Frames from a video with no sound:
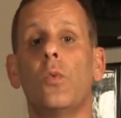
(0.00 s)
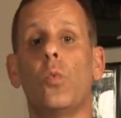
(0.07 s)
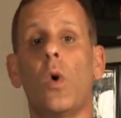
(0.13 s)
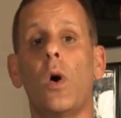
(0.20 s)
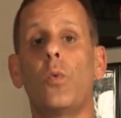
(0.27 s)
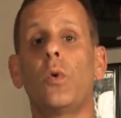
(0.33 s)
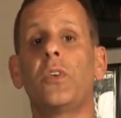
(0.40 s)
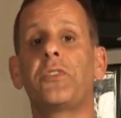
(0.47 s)

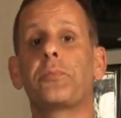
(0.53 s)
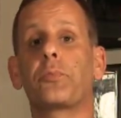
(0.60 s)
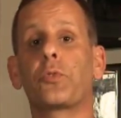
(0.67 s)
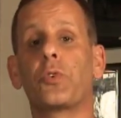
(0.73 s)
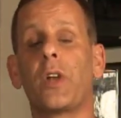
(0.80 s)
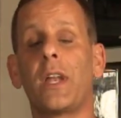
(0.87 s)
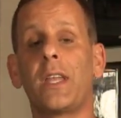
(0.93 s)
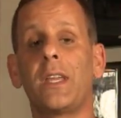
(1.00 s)
what was
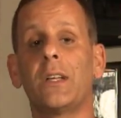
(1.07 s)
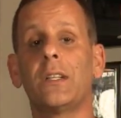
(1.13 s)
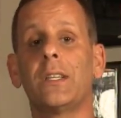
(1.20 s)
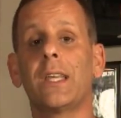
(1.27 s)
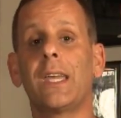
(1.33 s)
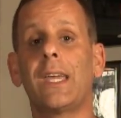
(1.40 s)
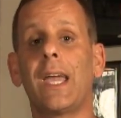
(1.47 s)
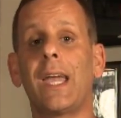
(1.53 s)

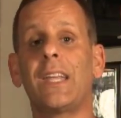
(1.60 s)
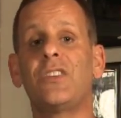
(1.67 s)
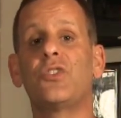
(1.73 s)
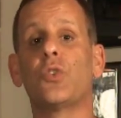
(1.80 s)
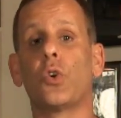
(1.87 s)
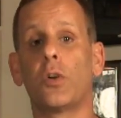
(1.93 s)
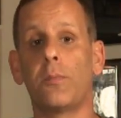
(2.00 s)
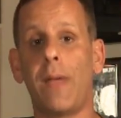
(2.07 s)
perennially a
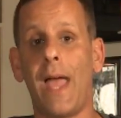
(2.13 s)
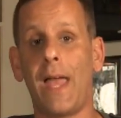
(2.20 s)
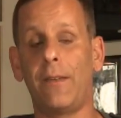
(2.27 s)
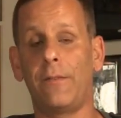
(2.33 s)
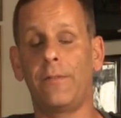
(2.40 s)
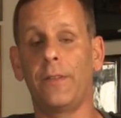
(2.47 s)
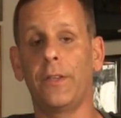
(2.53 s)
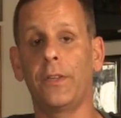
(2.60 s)

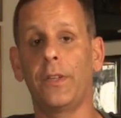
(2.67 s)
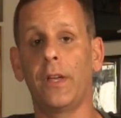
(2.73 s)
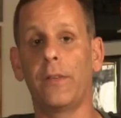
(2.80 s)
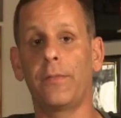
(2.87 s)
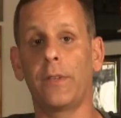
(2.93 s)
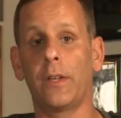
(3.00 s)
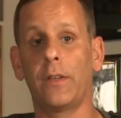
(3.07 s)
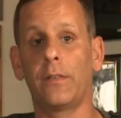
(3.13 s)
doormat in
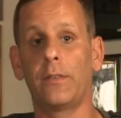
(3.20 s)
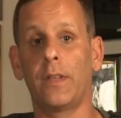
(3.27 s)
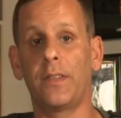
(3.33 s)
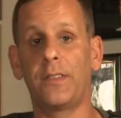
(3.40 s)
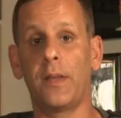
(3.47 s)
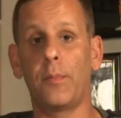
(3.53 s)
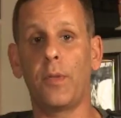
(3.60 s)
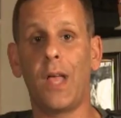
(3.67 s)
Philadelphia,
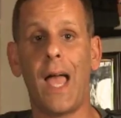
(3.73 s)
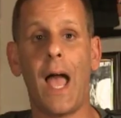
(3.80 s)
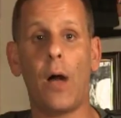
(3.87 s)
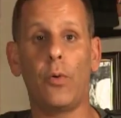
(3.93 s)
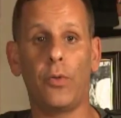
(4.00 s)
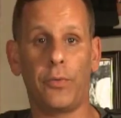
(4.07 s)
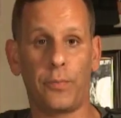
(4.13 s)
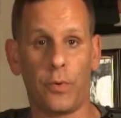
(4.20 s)
the Temple
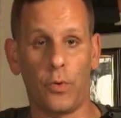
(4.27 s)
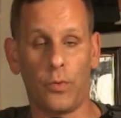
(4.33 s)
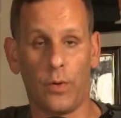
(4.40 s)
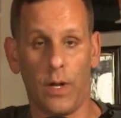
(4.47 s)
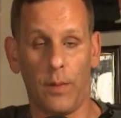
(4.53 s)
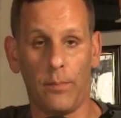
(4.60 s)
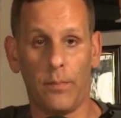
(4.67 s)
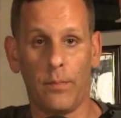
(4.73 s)
Owls
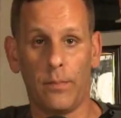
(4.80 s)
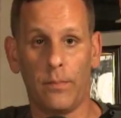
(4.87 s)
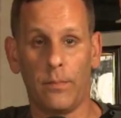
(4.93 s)
program.